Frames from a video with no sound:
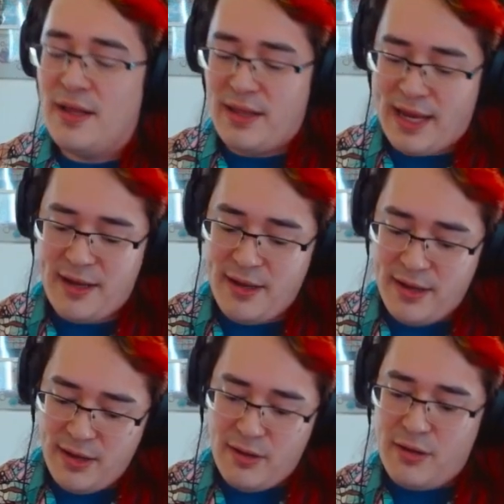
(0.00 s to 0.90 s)
Like,
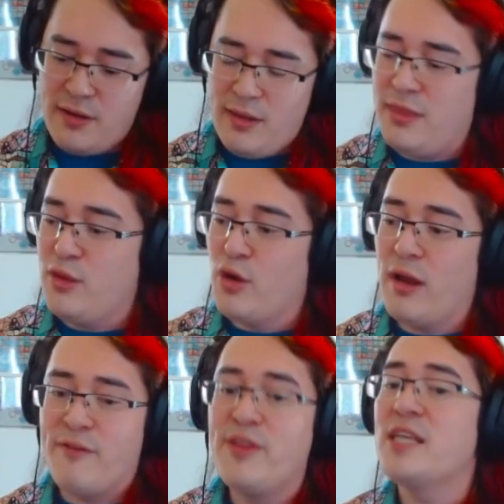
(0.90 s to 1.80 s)
no,
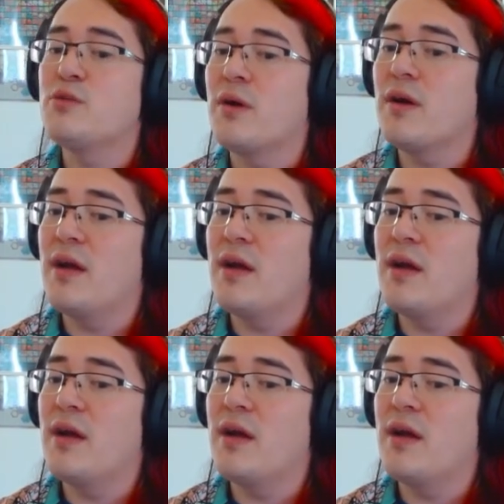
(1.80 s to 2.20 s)
if this were